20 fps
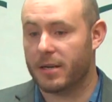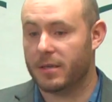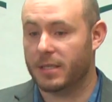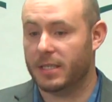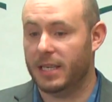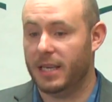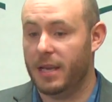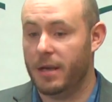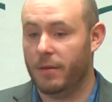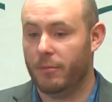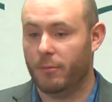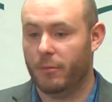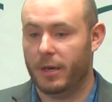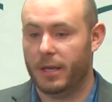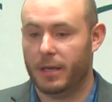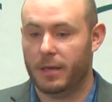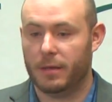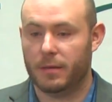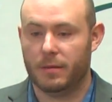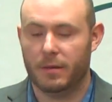R C
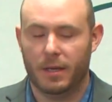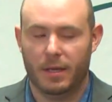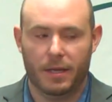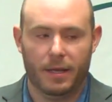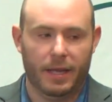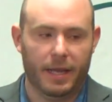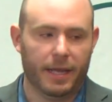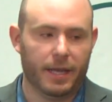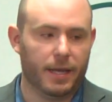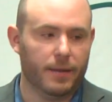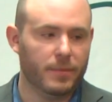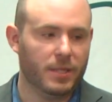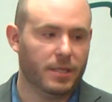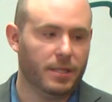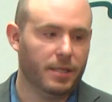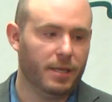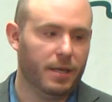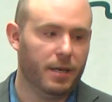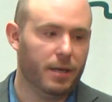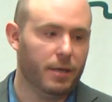when it comes
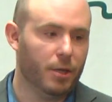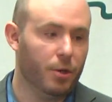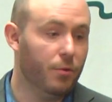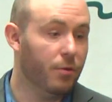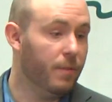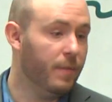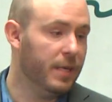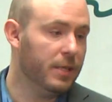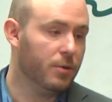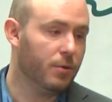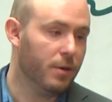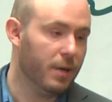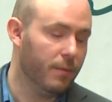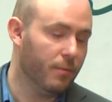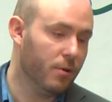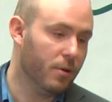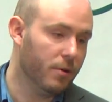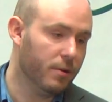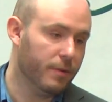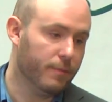to youth
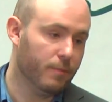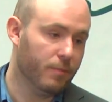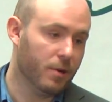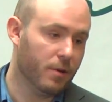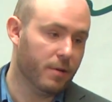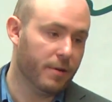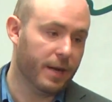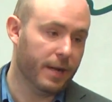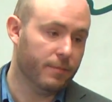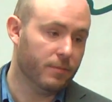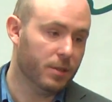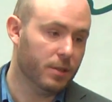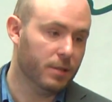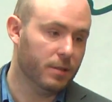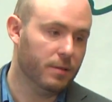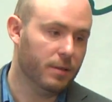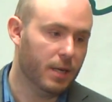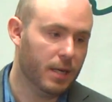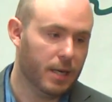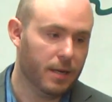mentoring pro
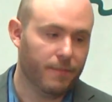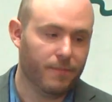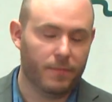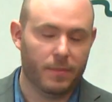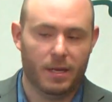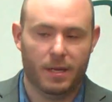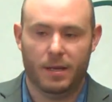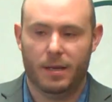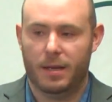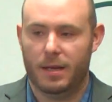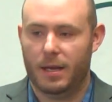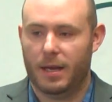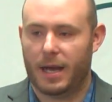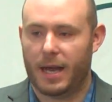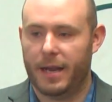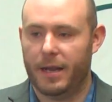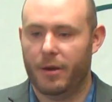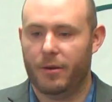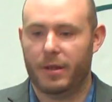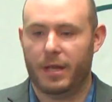programs. Um,
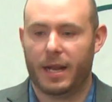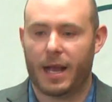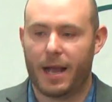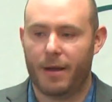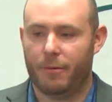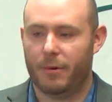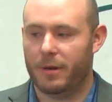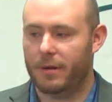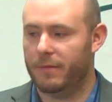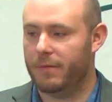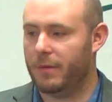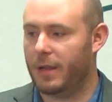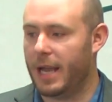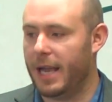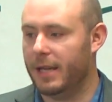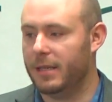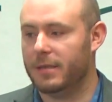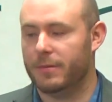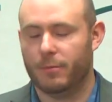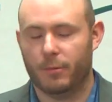I know that I would have
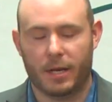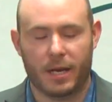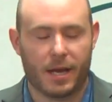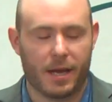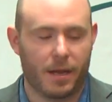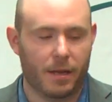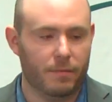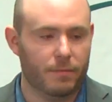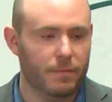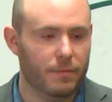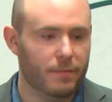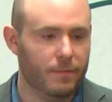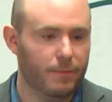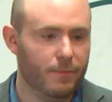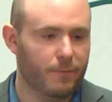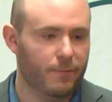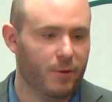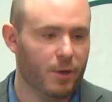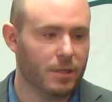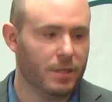liked when I
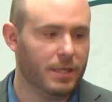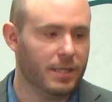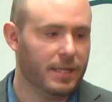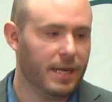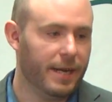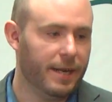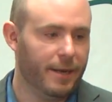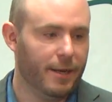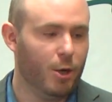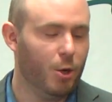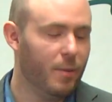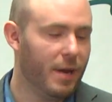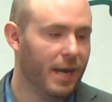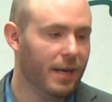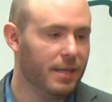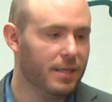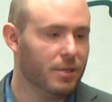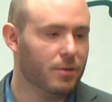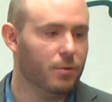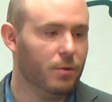first decided to go
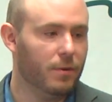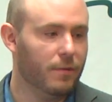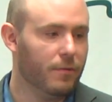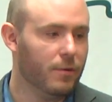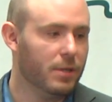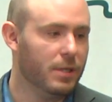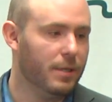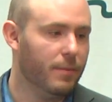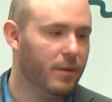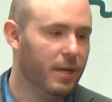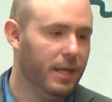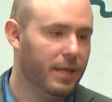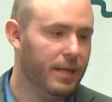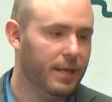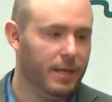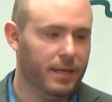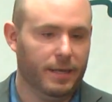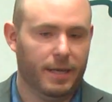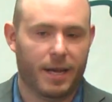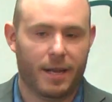back to school for somebody
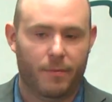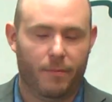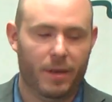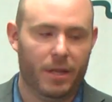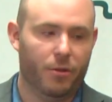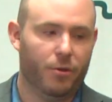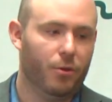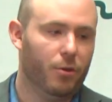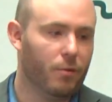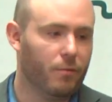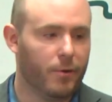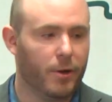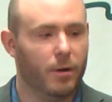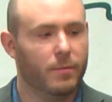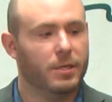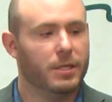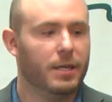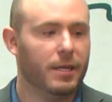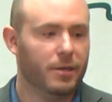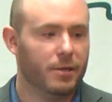that had kind of been through the
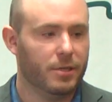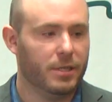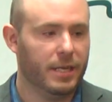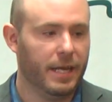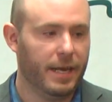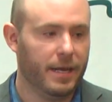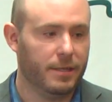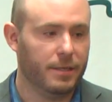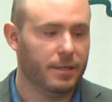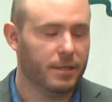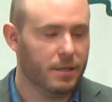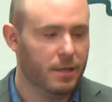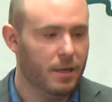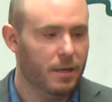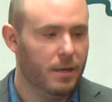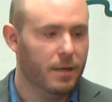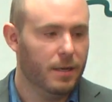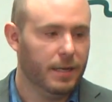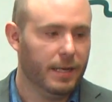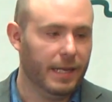ropes and understands
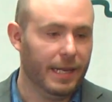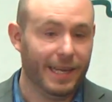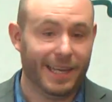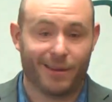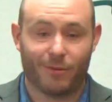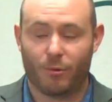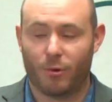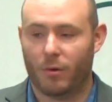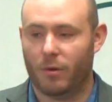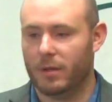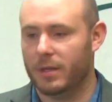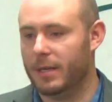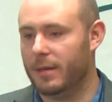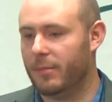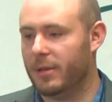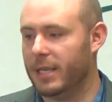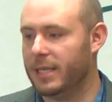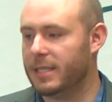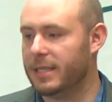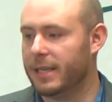getting enrolled in a
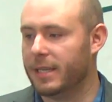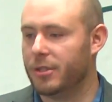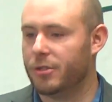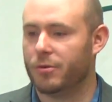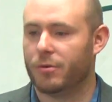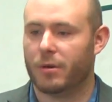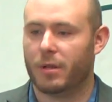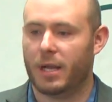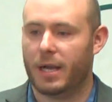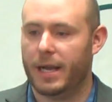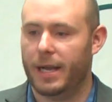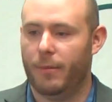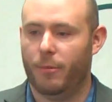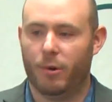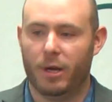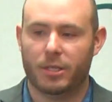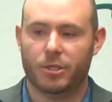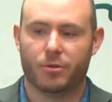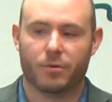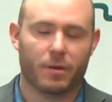place like Shoreline and
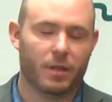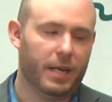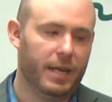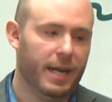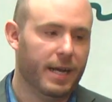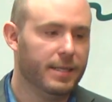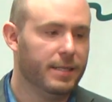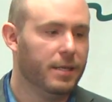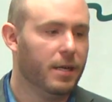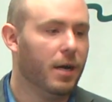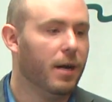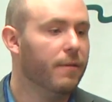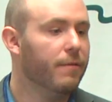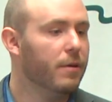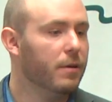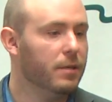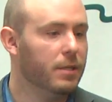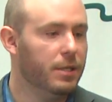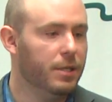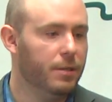what Shoreline has to
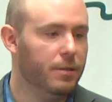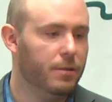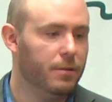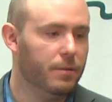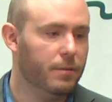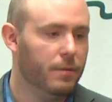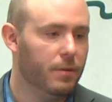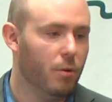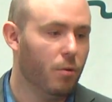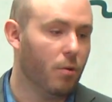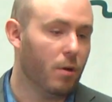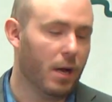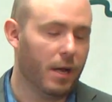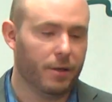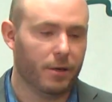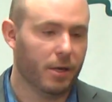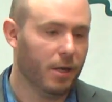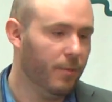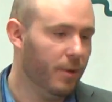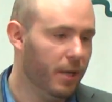offer to, or
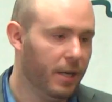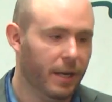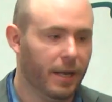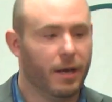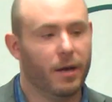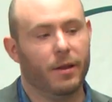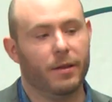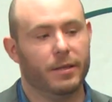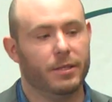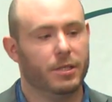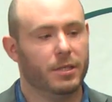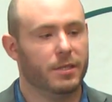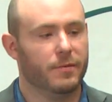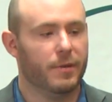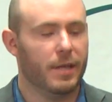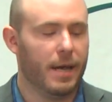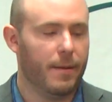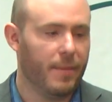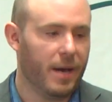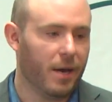other community colleges
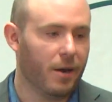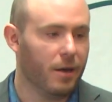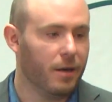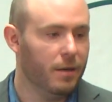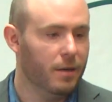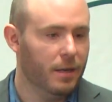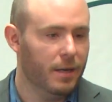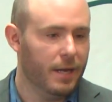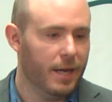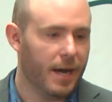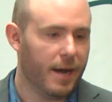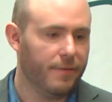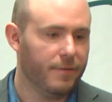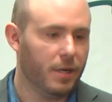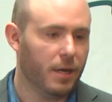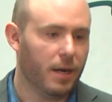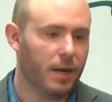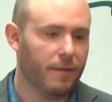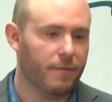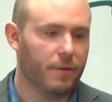for that matter, have
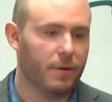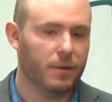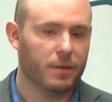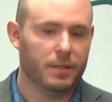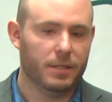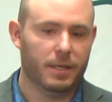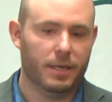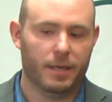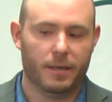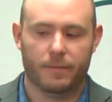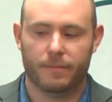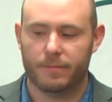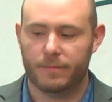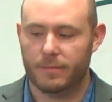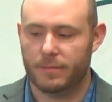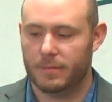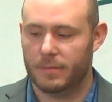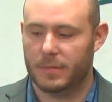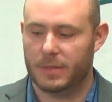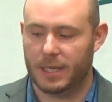to offer to,
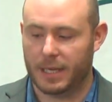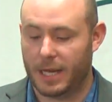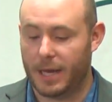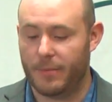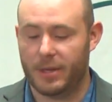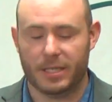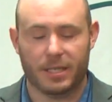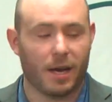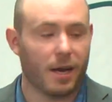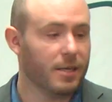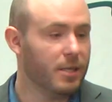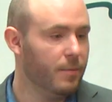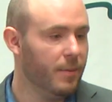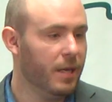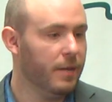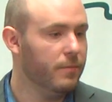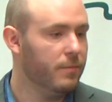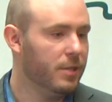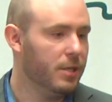to come and talk to me.